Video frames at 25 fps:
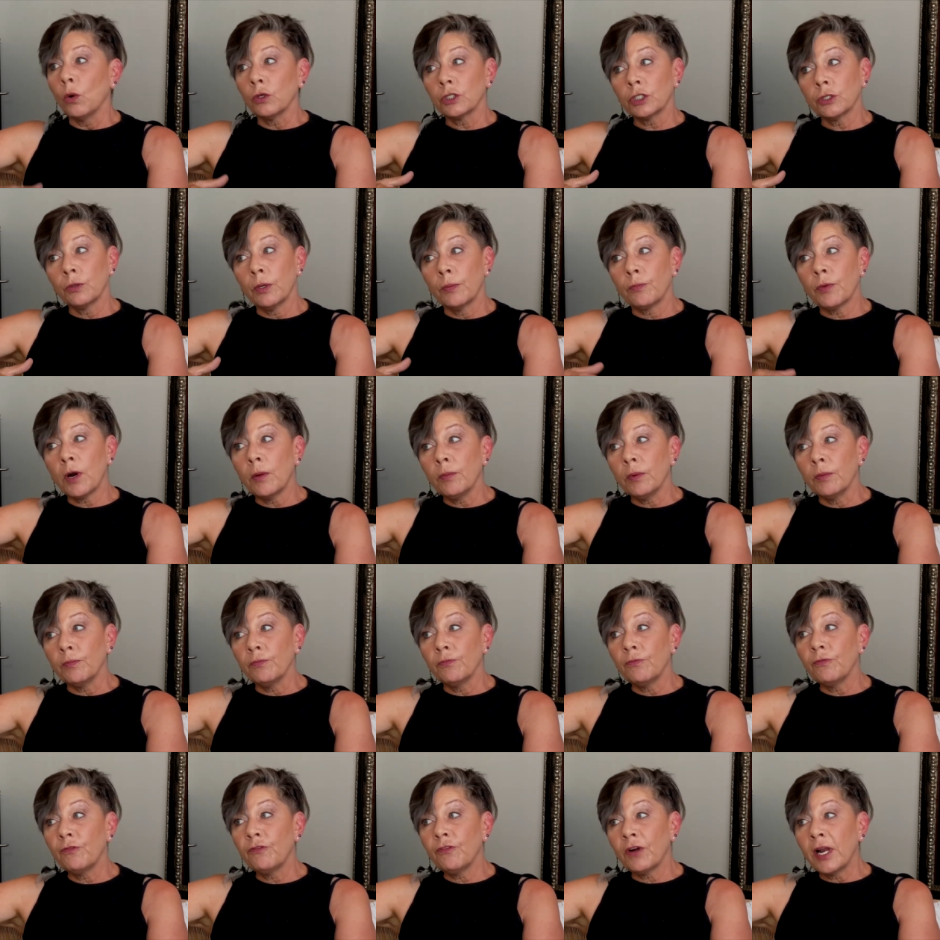Also a
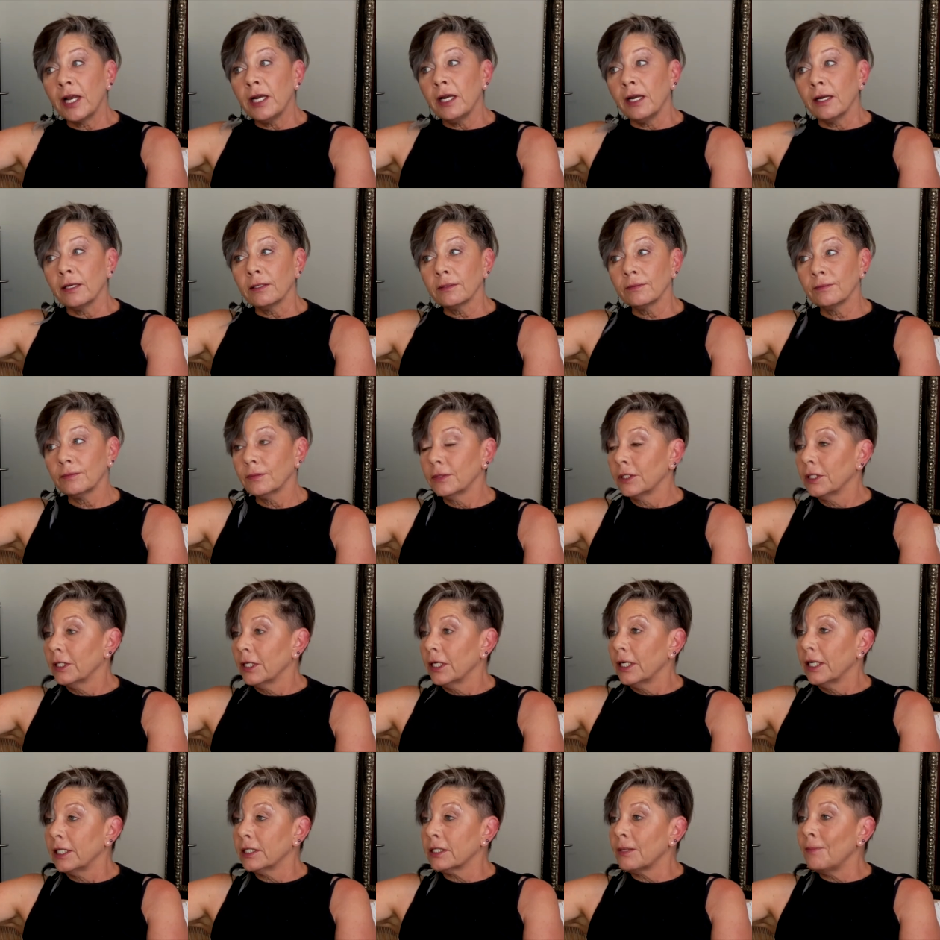problem. Flooding
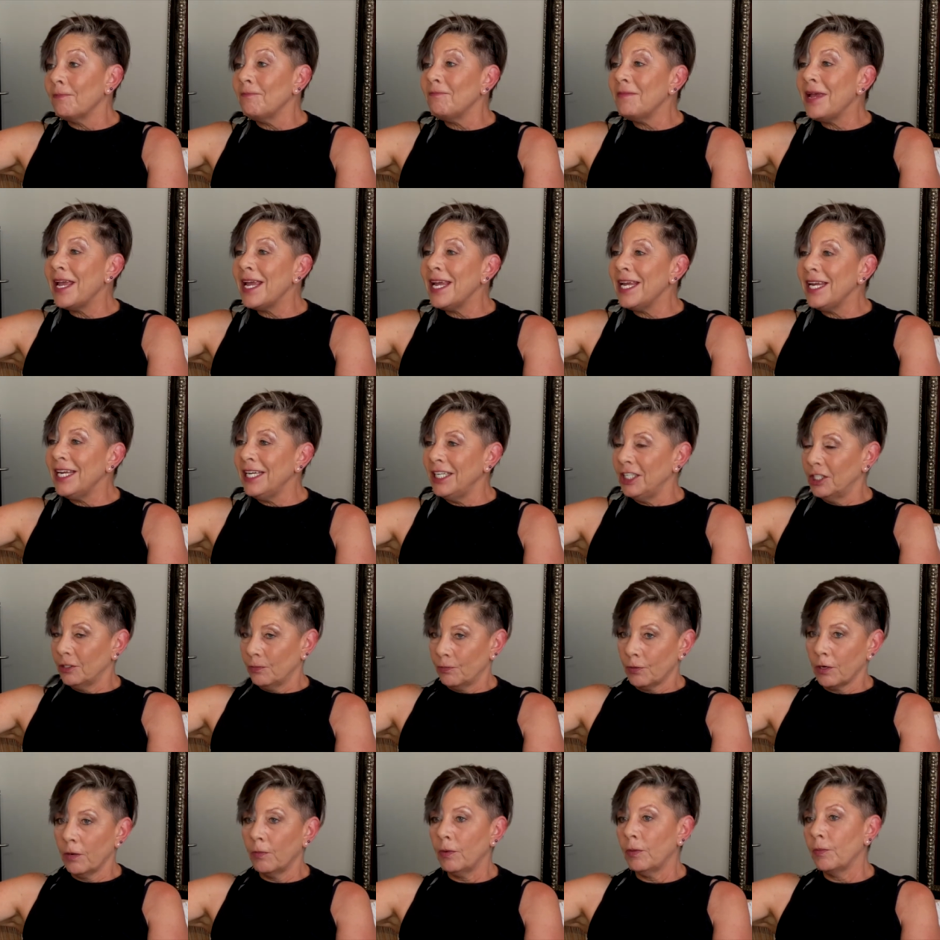is a
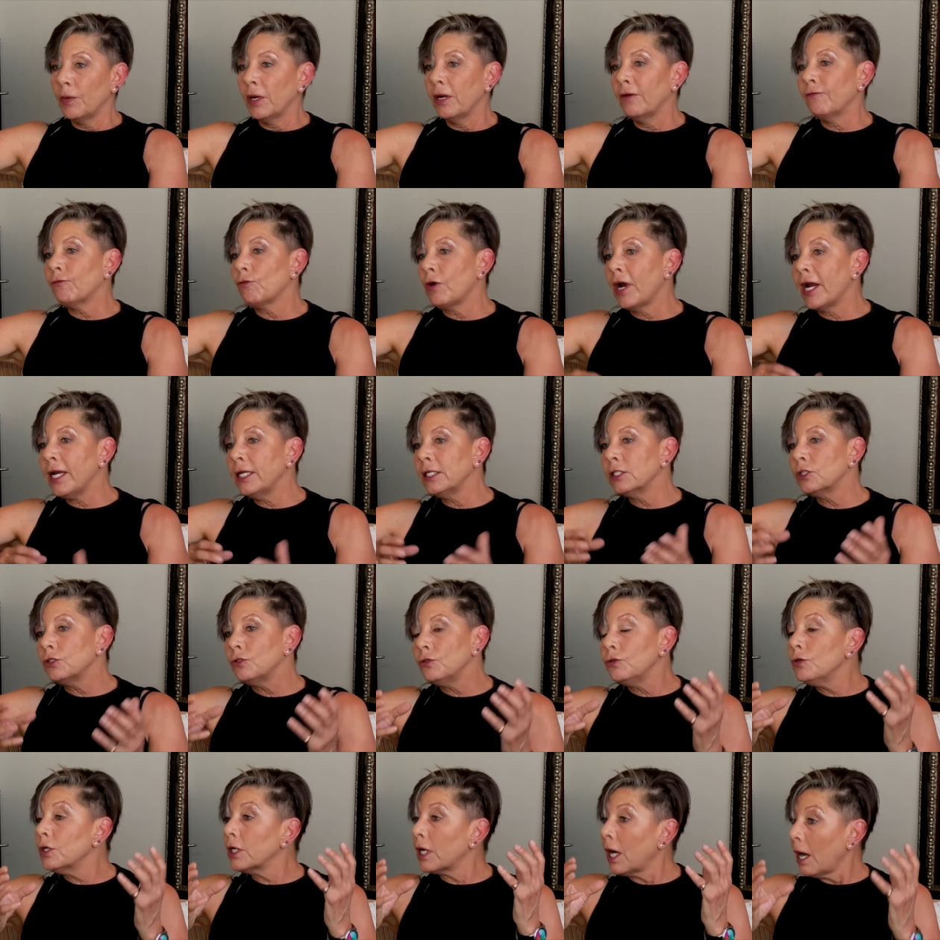major problem, and if
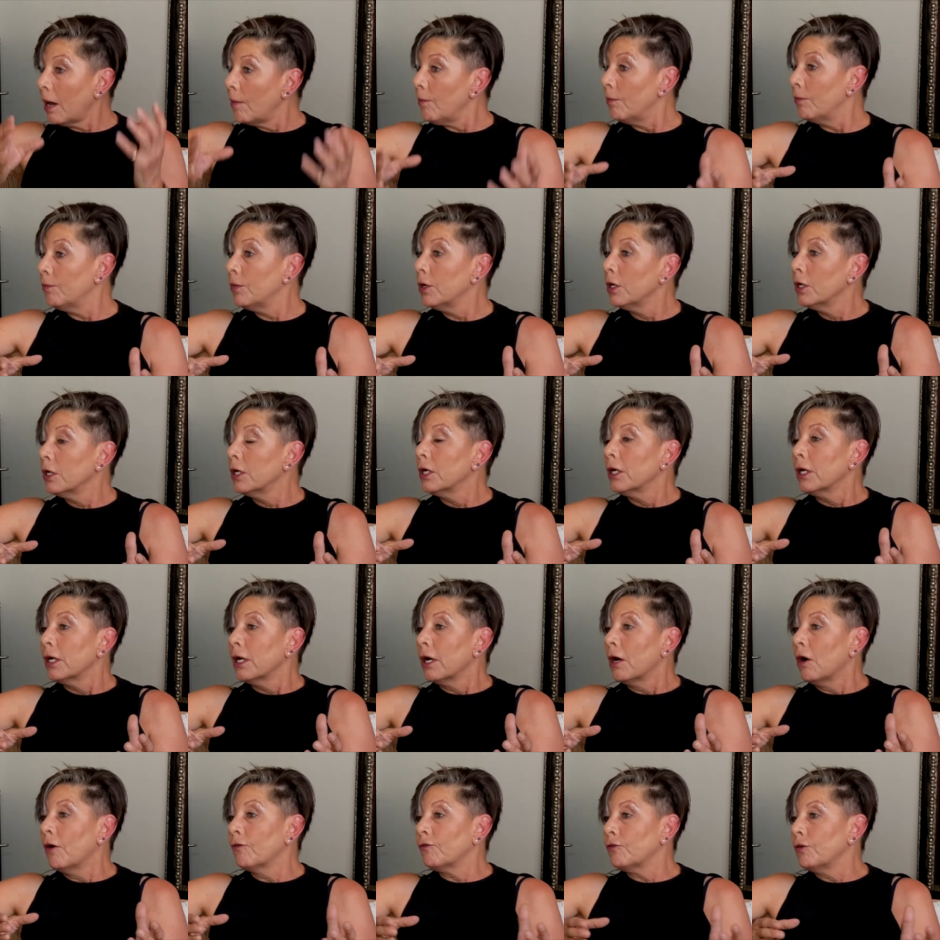rains do come
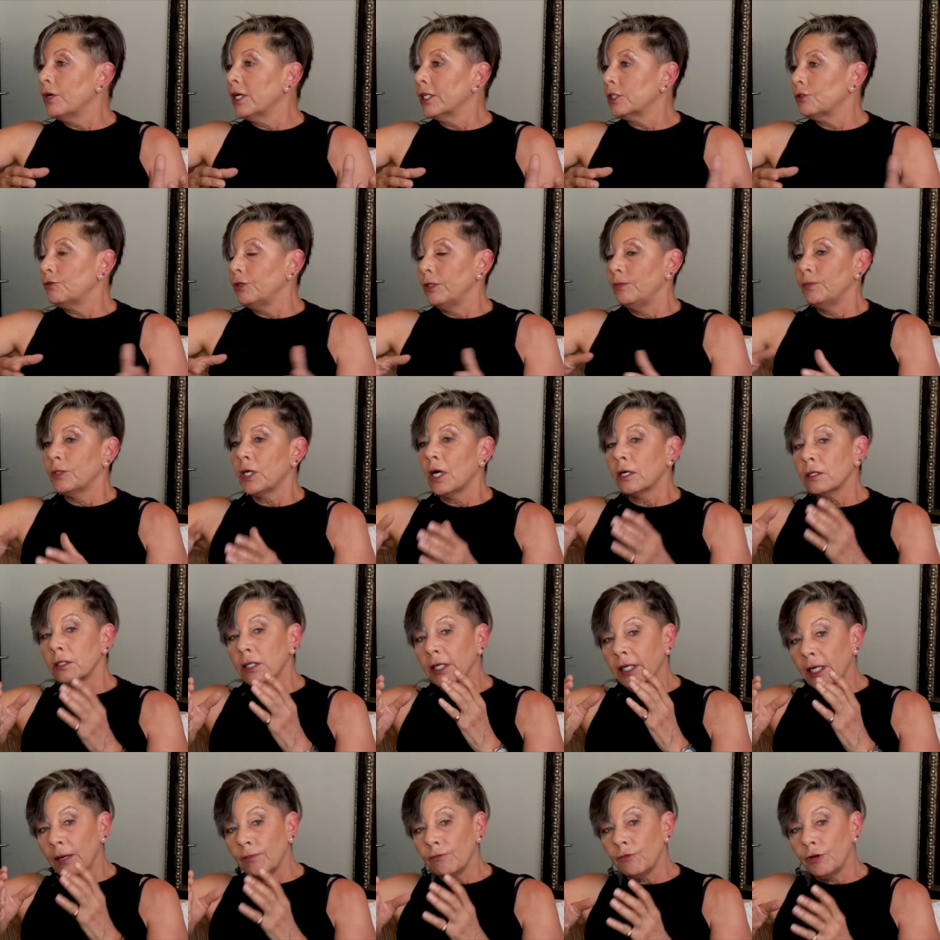after an extreme
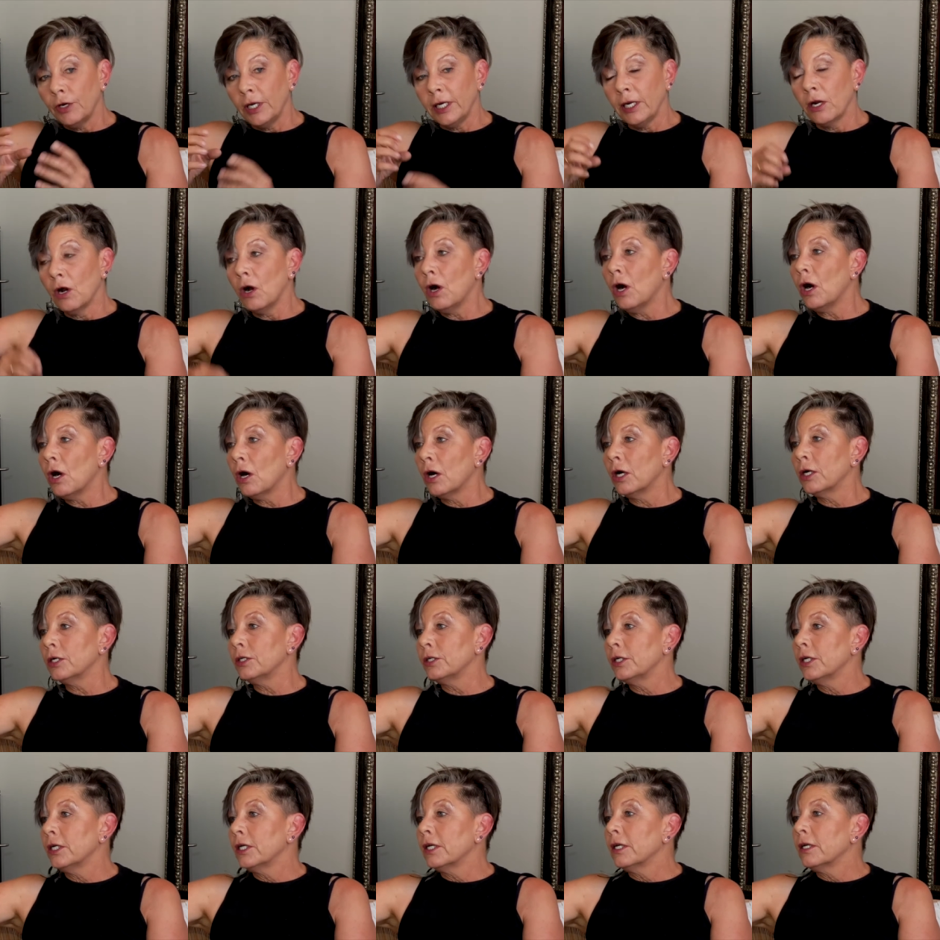drought and they come really
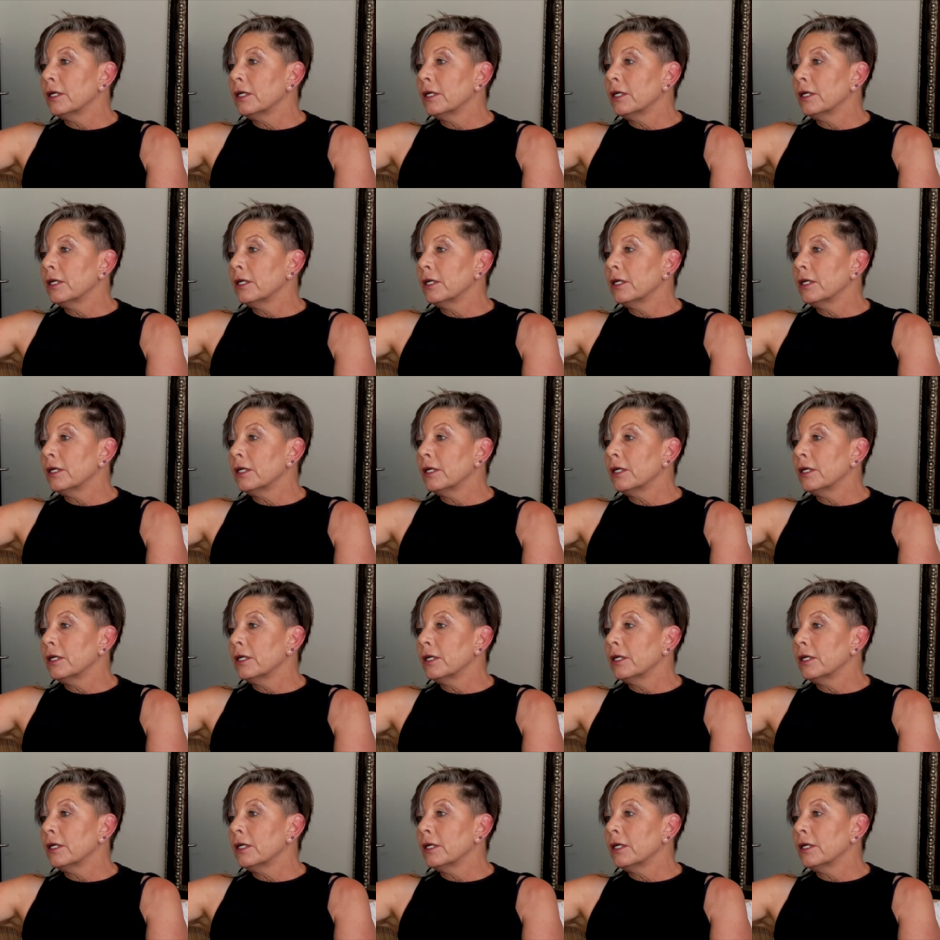hard,